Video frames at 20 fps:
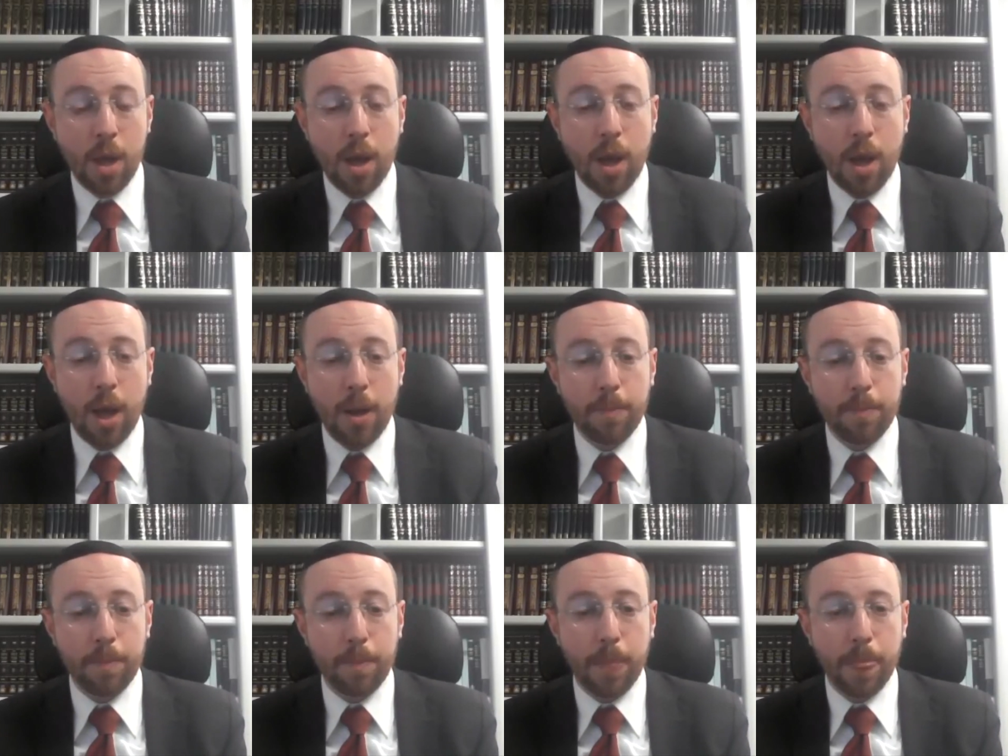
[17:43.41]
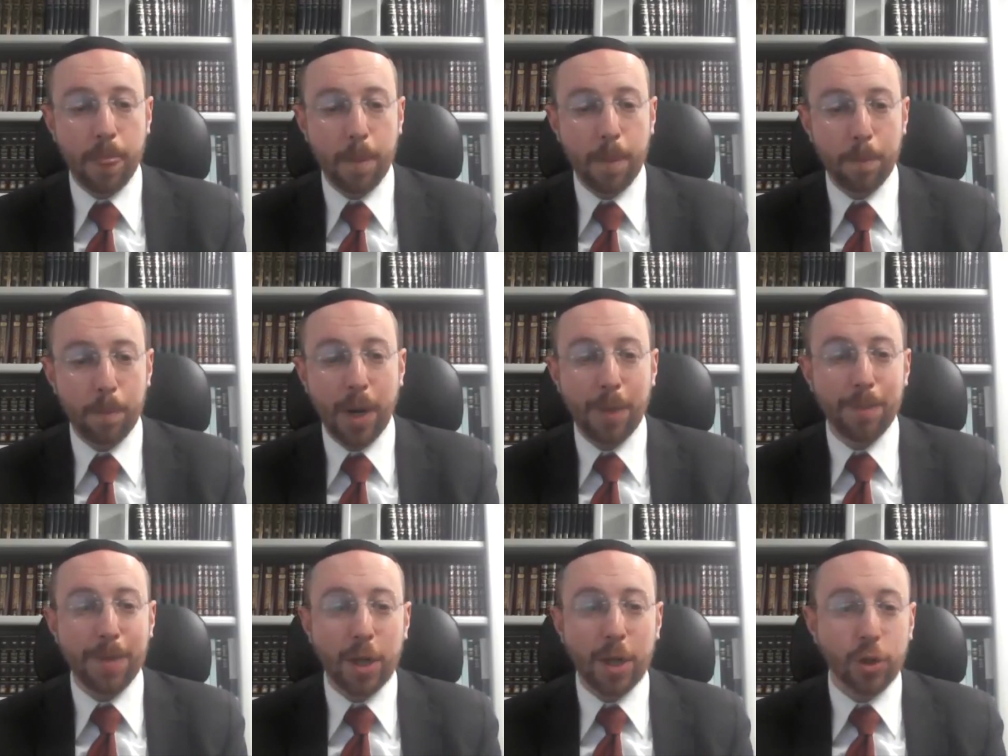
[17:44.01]
Um,
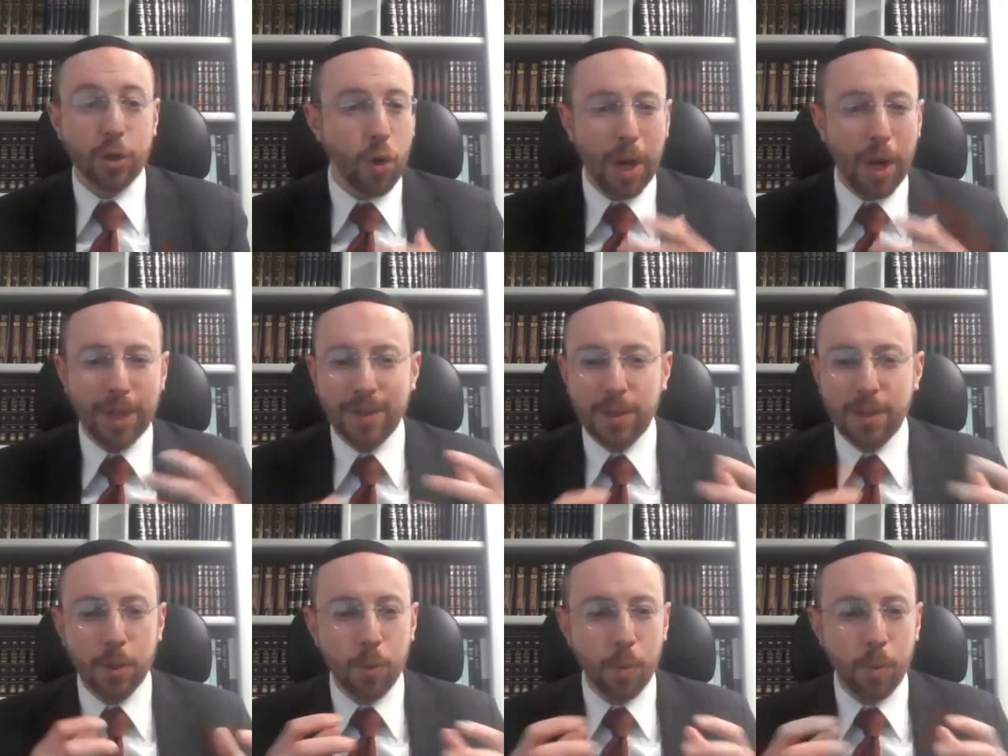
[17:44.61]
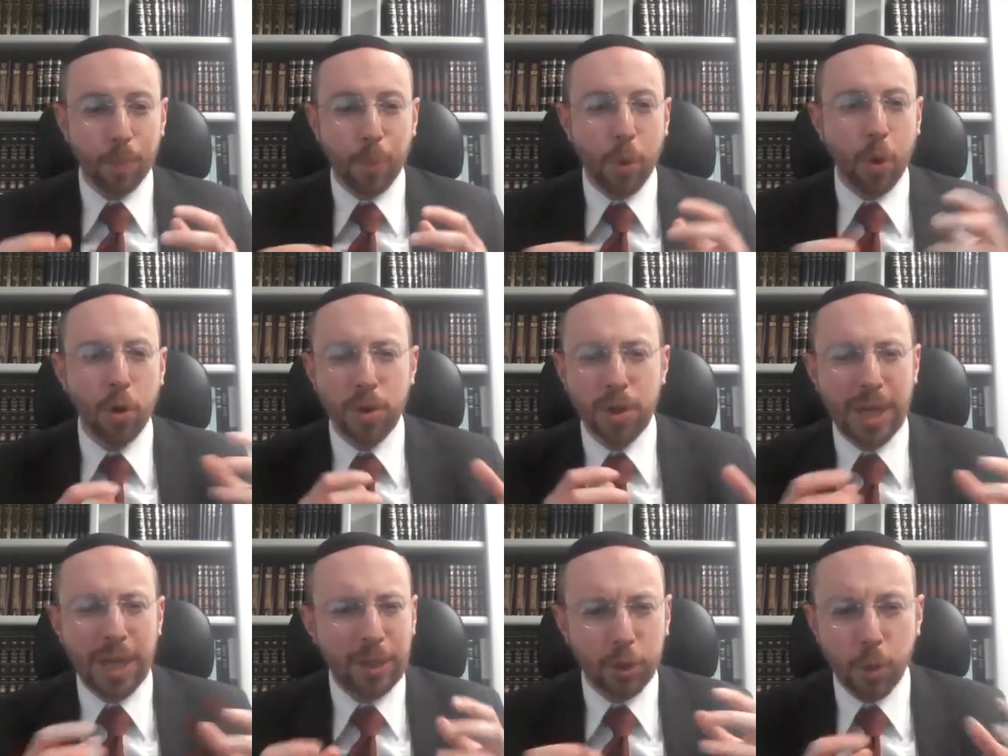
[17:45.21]
but I'm not trying to
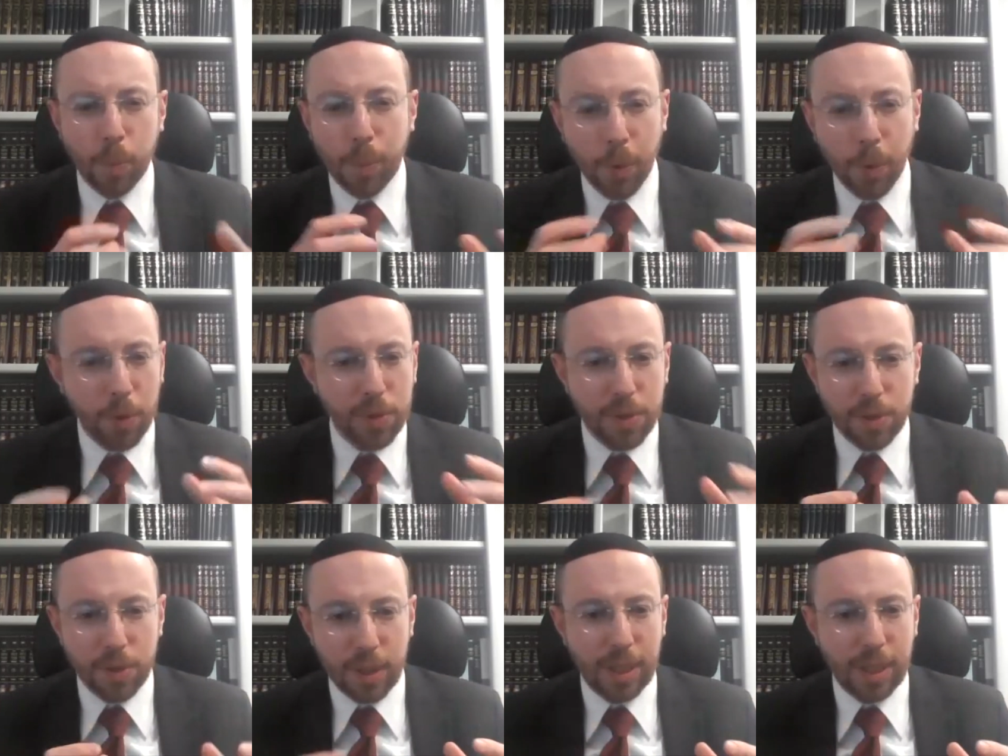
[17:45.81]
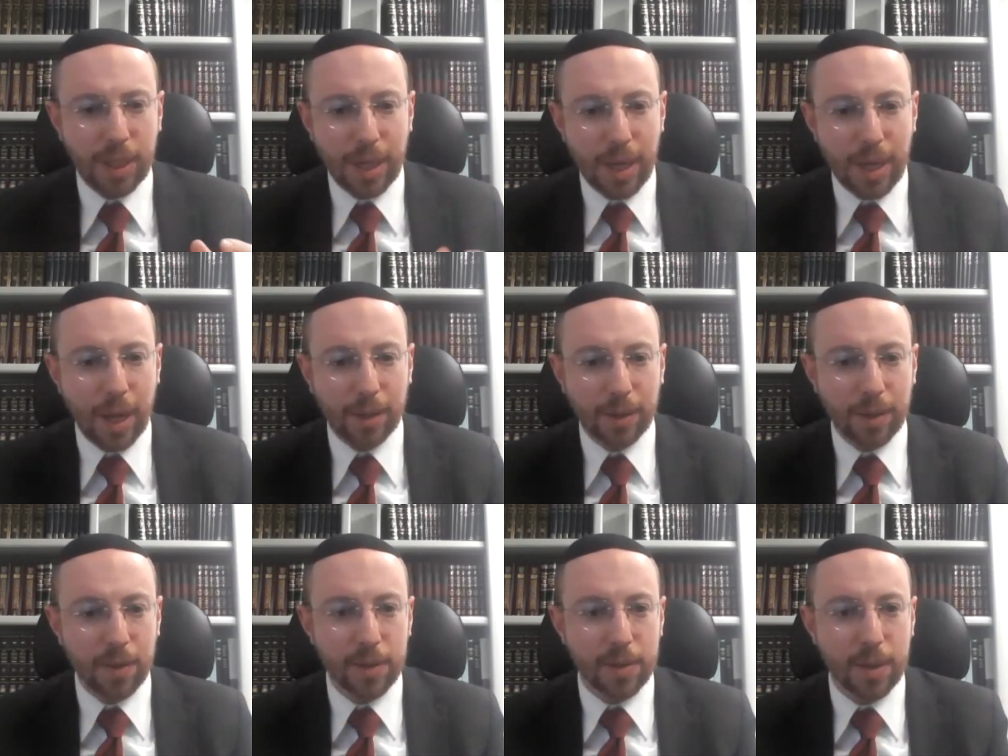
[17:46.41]
per- interpersonally
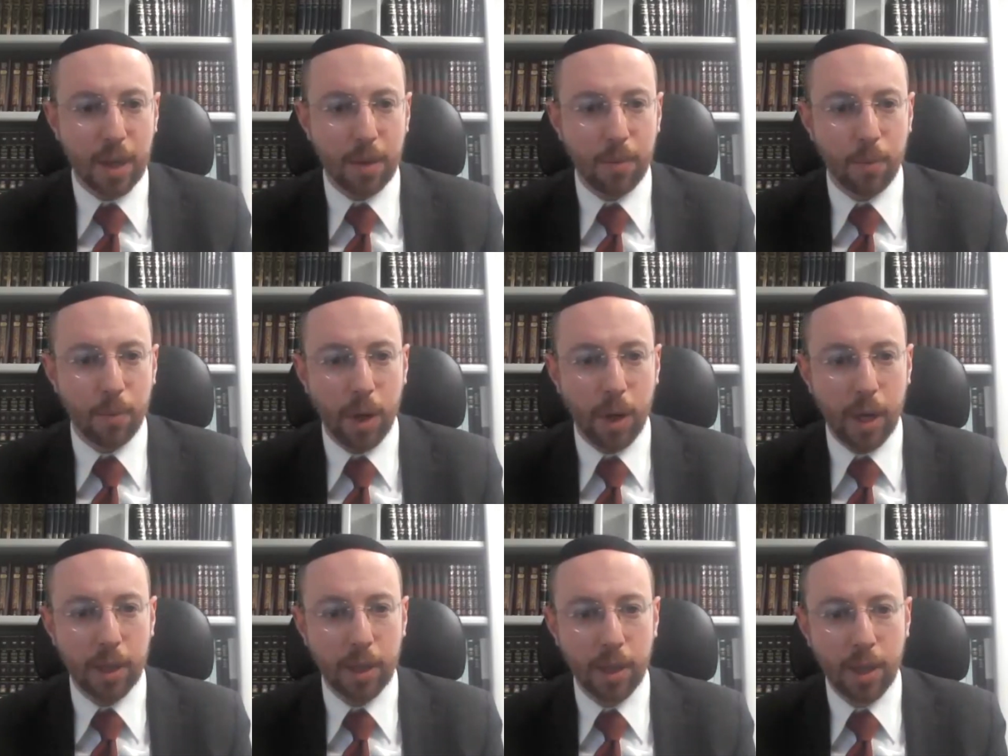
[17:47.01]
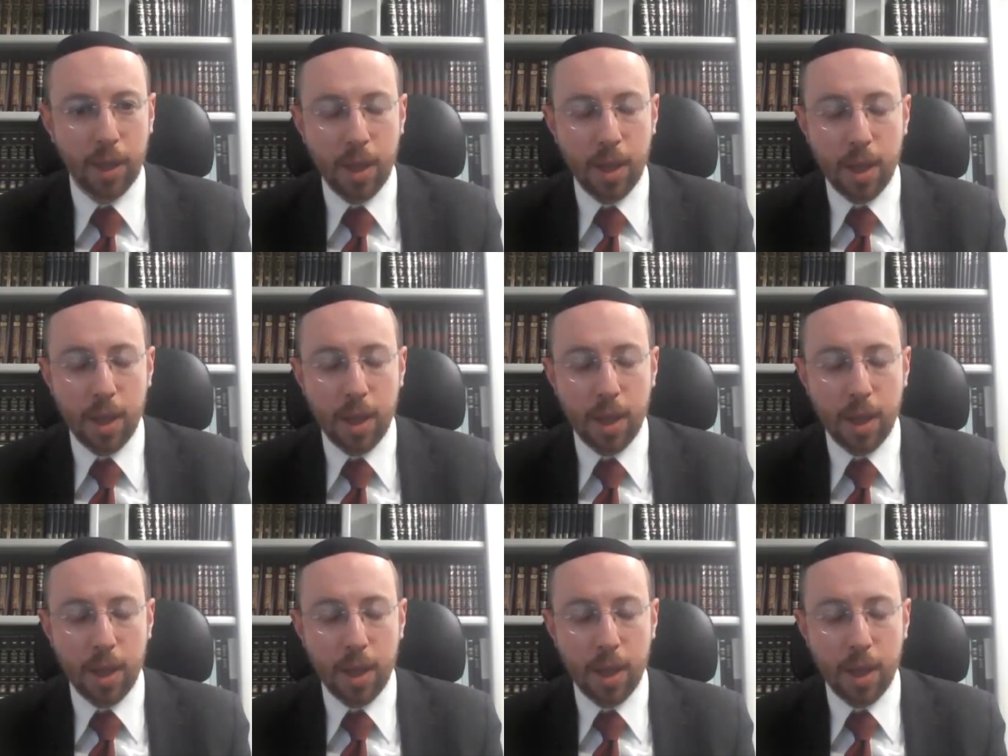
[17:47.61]
connect in the same way.